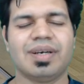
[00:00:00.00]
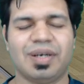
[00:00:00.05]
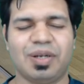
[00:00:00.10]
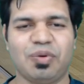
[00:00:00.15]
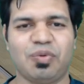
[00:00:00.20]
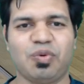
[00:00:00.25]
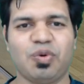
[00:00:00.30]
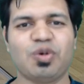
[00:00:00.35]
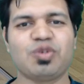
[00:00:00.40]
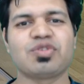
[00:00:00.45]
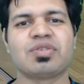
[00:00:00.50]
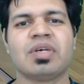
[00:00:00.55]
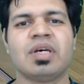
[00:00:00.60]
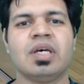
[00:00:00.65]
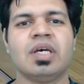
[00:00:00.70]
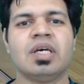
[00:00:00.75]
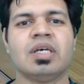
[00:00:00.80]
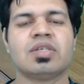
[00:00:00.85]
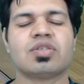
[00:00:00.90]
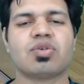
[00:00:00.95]
Hello folks.
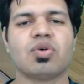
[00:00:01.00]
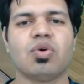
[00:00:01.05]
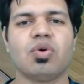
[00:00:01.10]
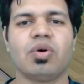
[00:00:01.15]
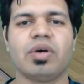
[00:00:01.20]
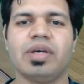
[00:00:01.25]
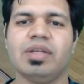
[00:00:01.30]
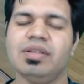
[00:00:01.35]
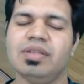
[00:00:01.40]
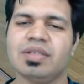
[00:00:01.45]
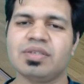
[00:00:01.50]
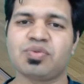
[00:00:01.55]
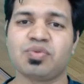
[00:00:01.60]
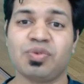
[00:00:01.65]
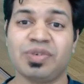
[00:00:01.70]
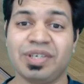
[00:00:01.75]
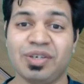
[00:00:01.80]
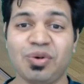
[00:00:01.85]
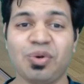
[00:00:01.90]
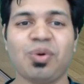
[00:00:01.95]
So in this
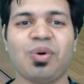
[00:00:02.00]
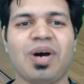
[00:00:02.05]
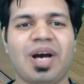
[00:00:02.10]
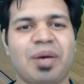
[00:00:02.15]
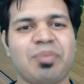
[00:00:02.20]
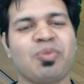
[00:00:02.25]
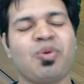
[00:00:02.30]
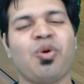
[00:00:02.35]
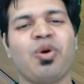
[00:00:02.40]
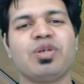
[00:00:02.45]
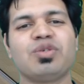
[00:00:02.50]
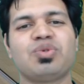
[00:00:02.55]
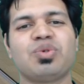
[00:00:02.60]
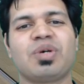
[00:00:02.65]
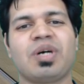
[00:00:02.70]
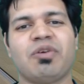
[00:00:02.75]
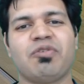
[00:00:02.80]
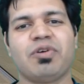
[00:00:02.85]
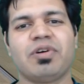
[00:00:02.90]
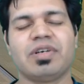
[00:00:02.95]
video, I'm going
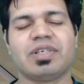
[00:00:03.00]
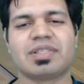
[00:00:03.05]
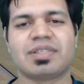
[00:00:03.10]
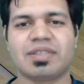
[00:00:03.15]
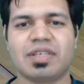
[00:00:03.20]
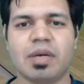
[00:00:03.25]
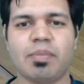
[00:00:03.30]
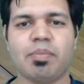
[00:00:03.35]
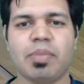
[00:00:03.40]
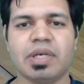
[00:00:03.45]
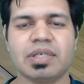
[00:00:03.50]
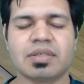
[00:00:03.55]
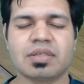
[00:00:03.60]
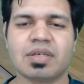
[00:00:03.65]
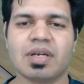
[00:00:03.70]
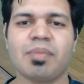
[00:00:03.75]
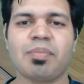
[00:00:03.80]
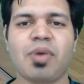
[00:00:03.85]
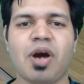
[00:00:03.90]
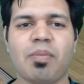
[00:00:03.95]
to cover
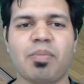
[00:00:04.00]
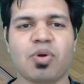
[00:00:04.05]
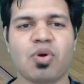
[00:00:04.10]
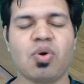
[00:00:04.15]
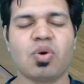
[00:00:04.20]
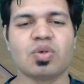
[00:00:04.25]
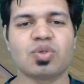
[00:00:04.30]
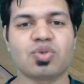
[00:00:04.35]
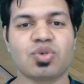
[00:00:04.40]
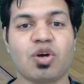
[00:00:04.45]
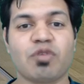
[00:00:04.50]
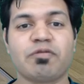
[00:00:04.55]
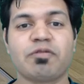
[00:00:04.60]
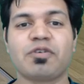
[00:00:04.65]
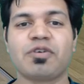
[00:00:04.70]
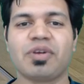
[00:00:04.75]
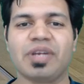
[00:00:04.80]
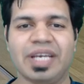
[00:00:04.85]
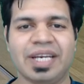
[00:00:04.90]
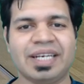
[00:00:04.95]
step-by-step -step approach of
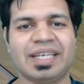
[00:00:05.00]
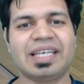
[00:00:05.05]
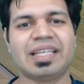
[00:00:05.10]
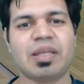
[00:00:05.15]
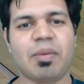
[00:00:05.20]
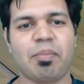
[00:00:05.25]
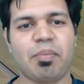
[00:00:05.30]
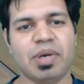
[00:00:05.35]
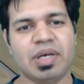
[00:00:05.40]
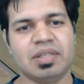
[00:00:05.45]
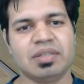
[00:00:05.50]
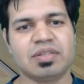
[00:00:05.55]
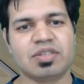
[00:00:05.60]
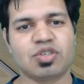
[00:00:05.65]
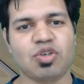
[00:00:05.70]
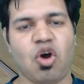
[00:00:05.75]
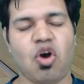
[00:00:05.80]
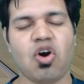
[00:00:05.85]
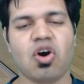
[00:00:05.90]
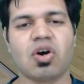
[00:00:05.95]
creating the
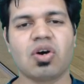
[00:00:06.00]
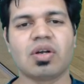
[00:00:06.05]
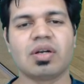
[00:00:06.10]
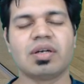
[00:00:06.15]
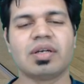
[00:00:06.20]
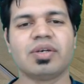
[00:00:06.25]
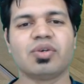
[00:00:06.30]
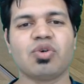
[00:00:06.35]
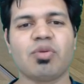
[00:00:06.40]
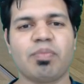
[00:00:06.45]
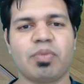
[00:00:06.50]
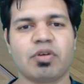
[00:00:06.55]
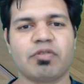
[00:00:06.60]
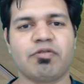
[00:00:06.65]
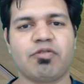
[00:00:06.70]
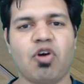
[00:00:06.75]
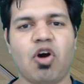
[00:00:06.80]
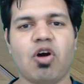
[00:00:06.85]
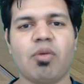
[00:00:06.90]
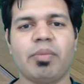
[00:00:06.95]
bins or you know
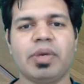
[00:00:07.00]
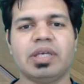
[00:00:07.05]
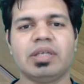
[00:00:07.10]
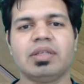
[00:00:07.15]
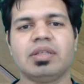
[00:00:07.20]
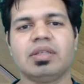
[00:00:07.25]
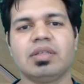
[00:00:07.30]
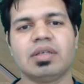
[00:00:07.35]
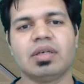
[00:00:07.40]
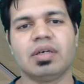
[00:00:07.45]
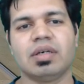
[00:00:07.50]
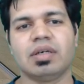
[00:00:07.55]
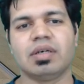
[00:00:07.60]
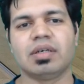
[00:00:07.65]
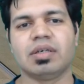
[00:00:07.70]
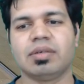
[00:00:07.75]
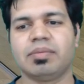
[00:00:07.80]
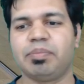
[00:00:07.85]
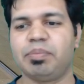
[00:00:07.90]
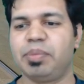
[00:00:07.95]
performing
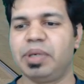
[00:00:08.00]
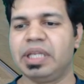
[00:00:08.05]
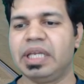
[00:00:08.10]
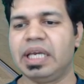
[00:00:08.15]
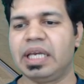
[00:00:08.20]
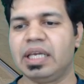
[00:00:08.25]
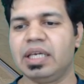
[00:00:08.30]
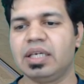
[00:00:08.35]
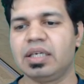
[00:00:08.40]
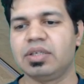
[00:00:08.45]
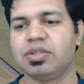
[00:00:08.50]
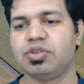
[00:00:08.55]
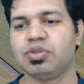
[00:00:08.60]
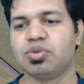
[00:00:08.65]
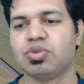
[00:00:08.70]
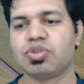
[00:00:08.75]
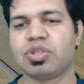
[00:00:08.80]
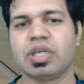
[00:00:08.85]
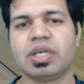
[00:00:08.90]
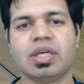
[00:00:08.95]
uh, binning
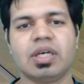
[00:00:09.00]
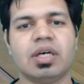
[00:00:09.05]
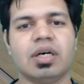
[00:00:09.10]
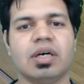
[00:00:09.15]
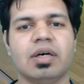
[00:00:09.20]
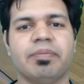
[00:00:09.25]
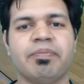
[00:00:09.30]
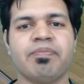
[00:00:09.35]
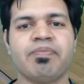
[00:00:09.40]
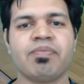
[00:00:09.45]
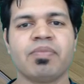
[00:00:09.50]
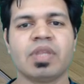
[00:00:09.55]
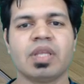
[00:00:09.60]
using uh,